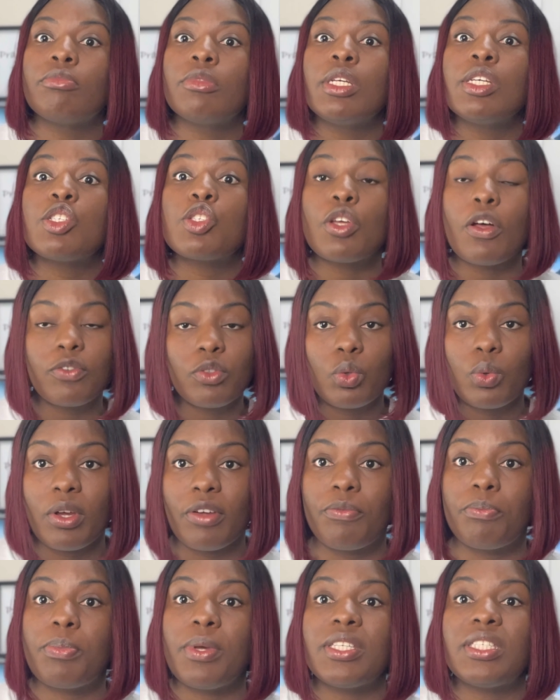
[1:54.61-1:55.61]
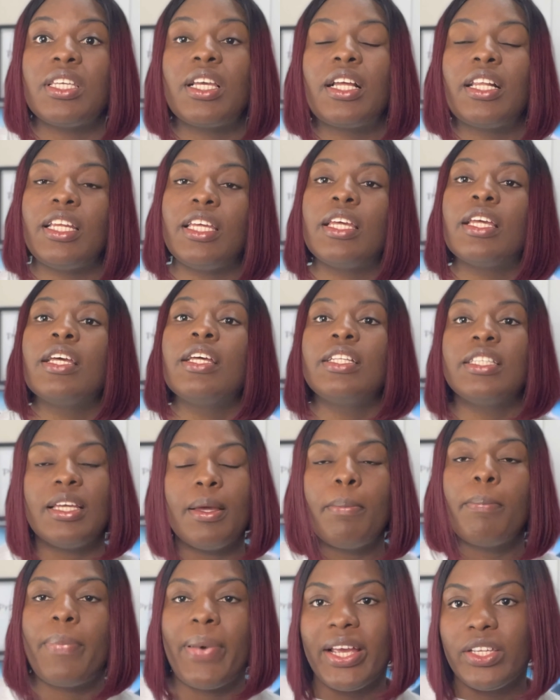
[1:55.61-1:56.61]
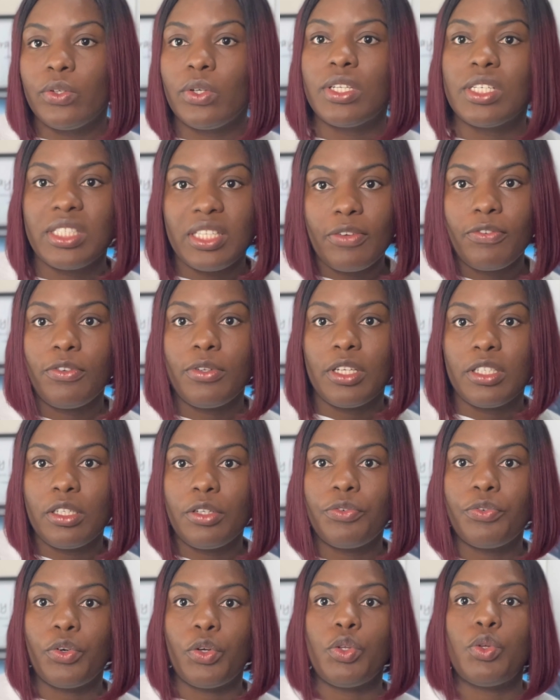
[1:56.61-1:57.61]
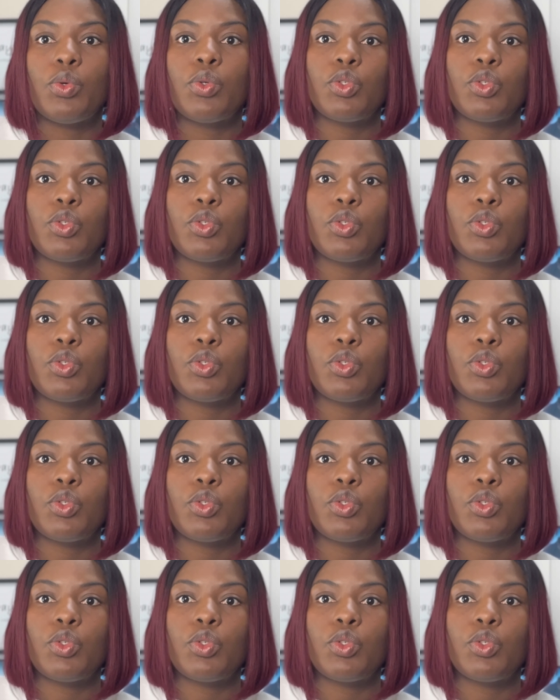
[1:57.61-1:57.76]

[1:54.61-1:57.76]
software basically, then Python is definitely for you.